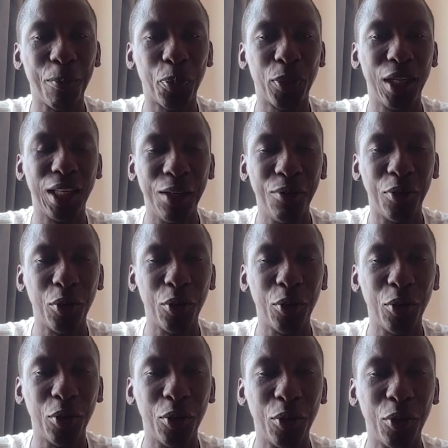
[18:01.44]
It
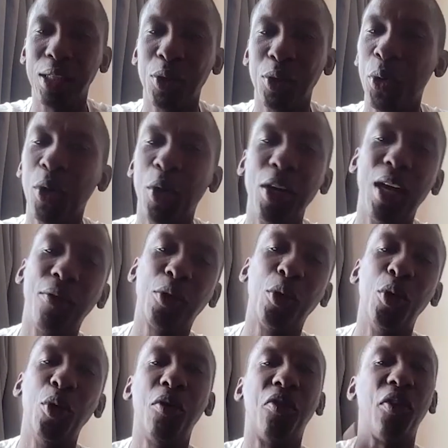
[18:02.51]
influences us already. So we don't
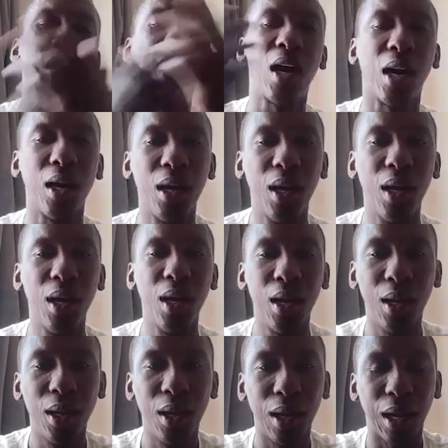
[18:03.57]
have to look far
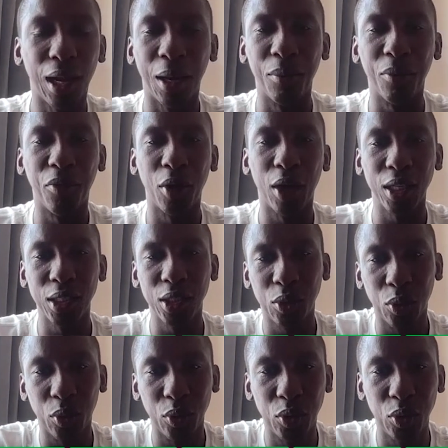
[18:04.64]
for us
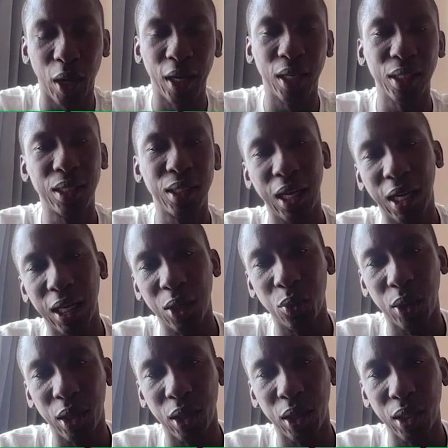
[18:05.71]
to
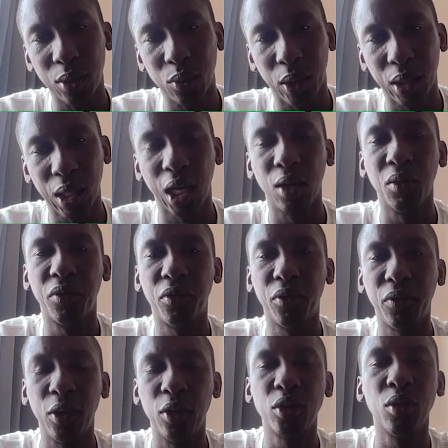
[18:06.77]
understand what kind of
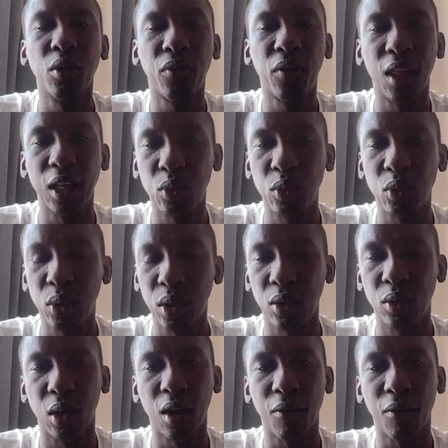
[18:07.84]
philosophy that you need to have.